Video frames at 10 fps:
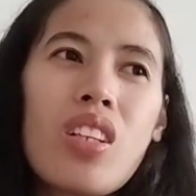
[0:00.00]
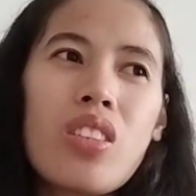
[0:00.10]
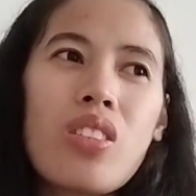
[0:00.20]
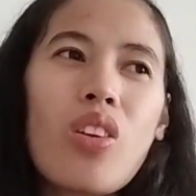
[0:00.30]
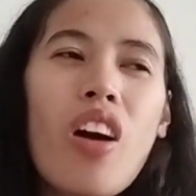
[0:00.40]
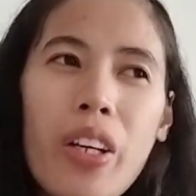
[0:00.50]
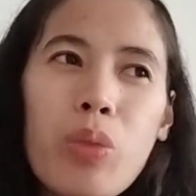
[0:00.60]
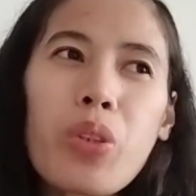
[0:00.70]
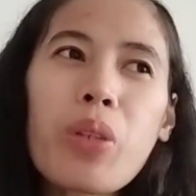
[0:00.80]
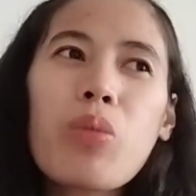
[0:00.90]
yung hard
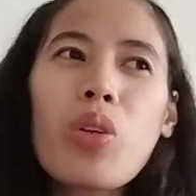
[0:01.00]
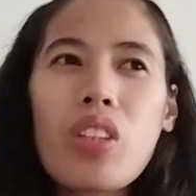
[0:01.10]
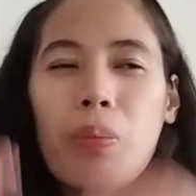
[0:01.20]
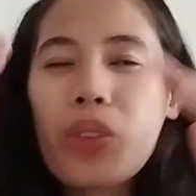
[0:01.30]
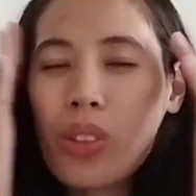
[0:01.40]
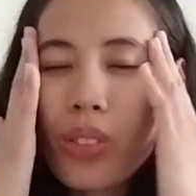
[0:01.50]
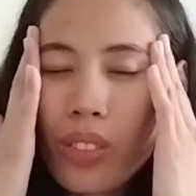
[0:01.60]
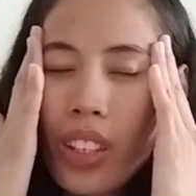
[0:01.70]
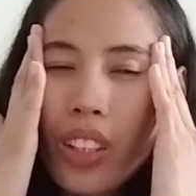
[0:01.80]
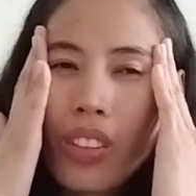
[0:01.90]
work mo, tapos yung
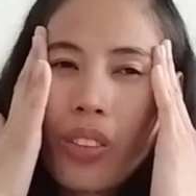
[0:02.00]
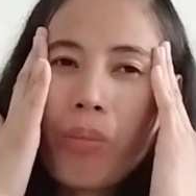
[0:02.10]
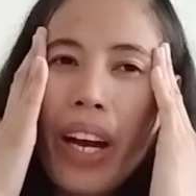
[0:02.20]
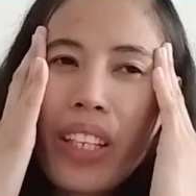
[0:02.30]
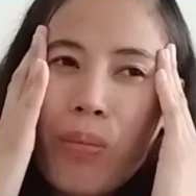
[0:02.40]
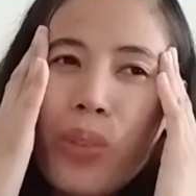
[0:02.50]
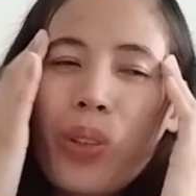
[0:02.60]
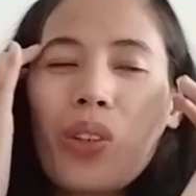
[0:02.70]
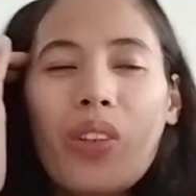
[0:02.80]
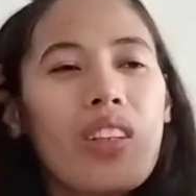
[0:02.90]
mind
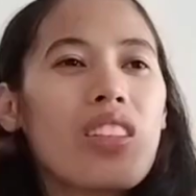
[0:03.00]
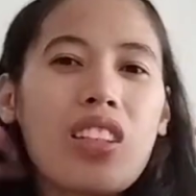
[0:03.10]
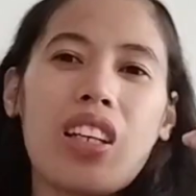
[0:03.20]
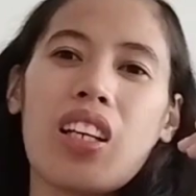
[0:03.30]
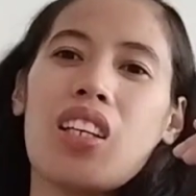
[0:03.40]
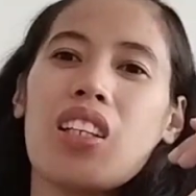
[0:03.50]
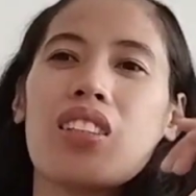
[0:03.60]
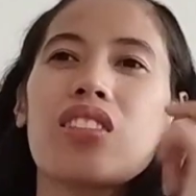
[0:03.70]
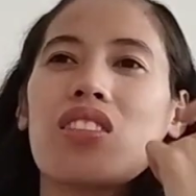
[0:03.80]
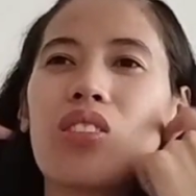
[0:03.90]
mo, like,
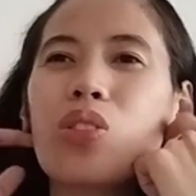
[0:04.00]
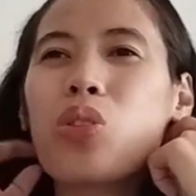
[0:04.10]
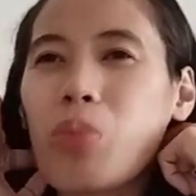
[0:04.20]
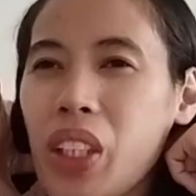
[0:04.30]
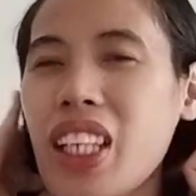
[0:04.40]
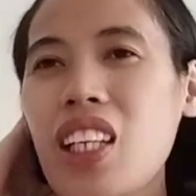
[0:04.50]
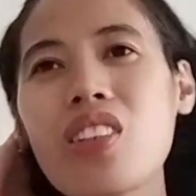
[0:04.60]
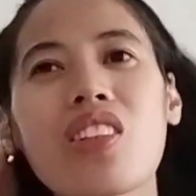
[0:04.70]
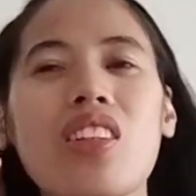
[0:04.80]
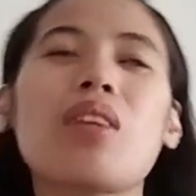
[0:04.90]
dun
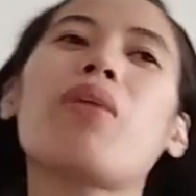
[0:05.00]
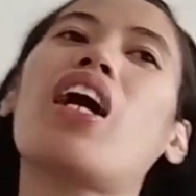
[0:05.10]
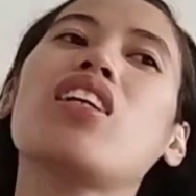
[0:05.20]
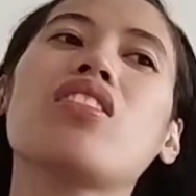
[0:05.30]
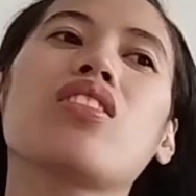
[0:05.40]
umiikot, 'di ba?